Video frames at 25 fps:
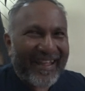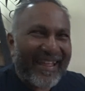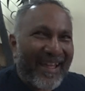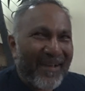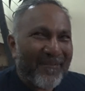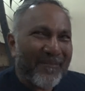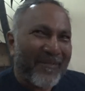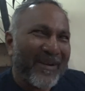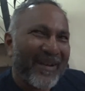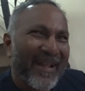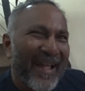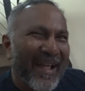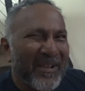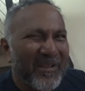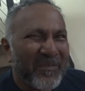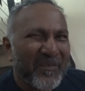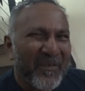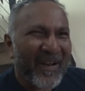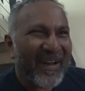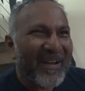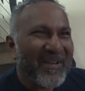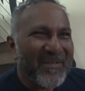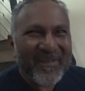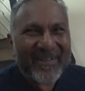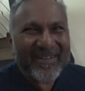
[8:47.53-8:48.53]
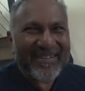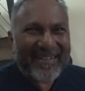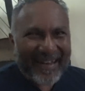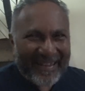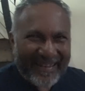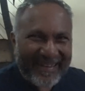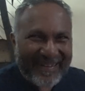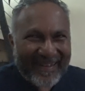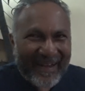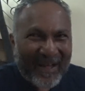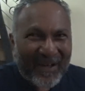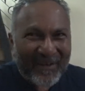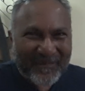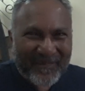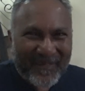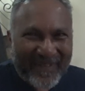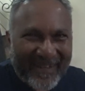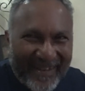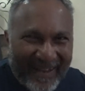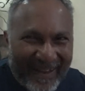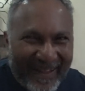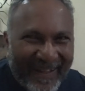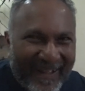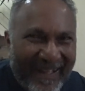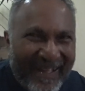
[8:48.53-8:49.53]
Yeah, but as friends, he started laughing.
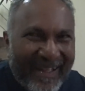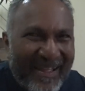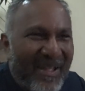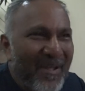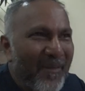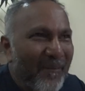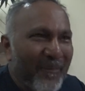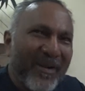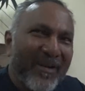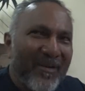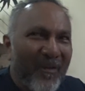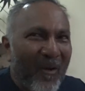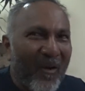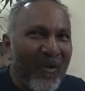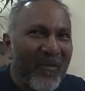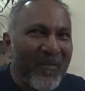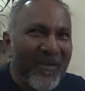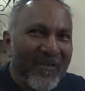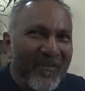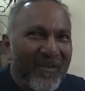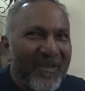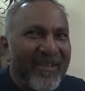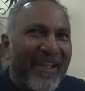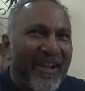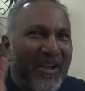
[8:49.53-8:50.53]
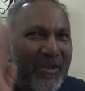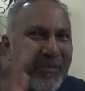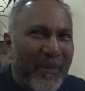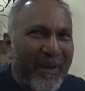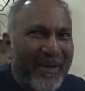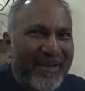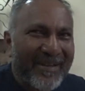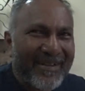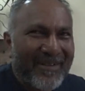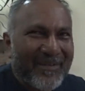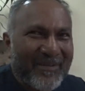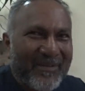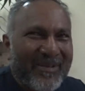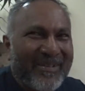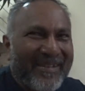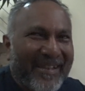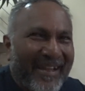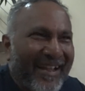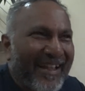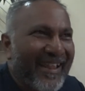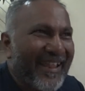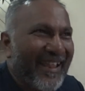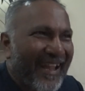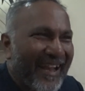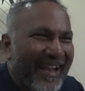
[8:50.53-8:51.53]
But Alvin was expected to
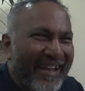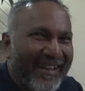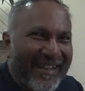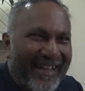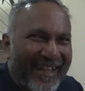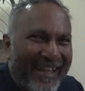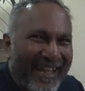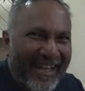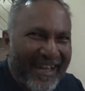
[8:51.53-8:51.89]
say that.